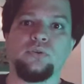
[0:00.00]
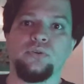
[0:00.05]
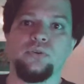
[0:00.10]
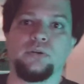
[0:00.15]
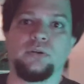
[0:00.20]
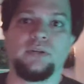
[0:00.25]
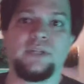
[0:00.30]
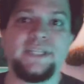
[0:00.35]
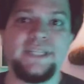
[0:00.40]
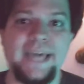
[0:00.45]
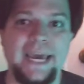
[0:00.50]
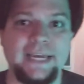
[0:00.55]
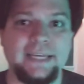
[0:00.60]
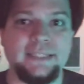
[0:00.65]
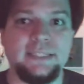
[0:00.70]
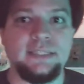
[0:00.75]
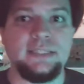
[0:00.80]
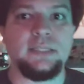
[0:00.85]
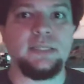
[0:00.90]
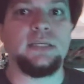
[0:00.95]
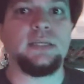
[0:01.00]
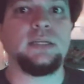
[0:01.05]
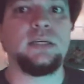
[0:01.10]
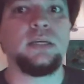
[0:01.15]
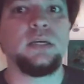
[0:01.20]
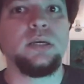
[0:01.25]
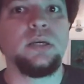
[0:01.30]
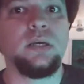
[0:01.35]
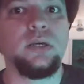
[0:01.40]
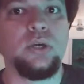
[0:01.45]
Your
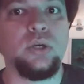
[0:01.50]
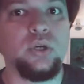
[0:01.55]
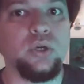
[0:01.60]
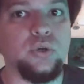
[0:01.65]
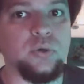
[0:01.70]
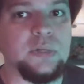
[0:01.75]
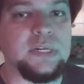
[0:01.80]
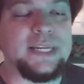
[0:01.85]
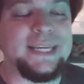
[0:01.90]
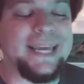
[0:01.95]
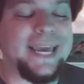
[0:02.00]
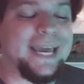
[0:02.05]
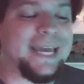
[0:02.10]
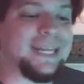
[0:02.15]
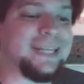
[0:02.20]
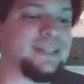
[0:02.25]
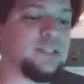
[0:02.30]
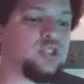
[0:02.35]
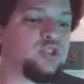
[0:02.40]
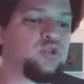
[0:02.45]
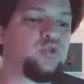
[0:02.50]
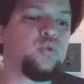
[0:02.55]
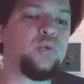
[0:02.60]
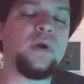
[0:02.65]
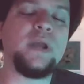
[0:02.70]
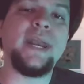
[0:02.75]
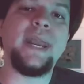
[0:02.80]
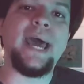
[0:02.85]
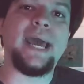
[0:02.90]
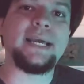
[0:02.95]
taxi could get
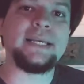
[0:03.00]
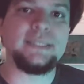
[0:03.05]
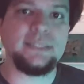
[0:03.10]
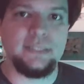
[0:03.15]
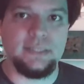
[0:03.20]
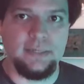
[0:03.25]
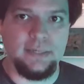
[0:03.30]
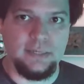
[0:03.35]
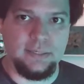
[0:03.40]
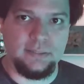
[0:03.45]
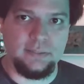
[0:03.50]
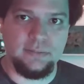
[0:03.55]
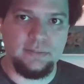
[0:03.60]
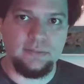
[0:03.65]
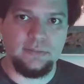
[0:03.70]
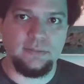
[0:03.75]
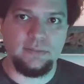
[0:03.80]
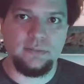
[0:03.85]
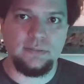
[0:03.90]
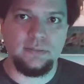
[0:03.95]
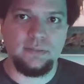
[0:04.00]
into an accident.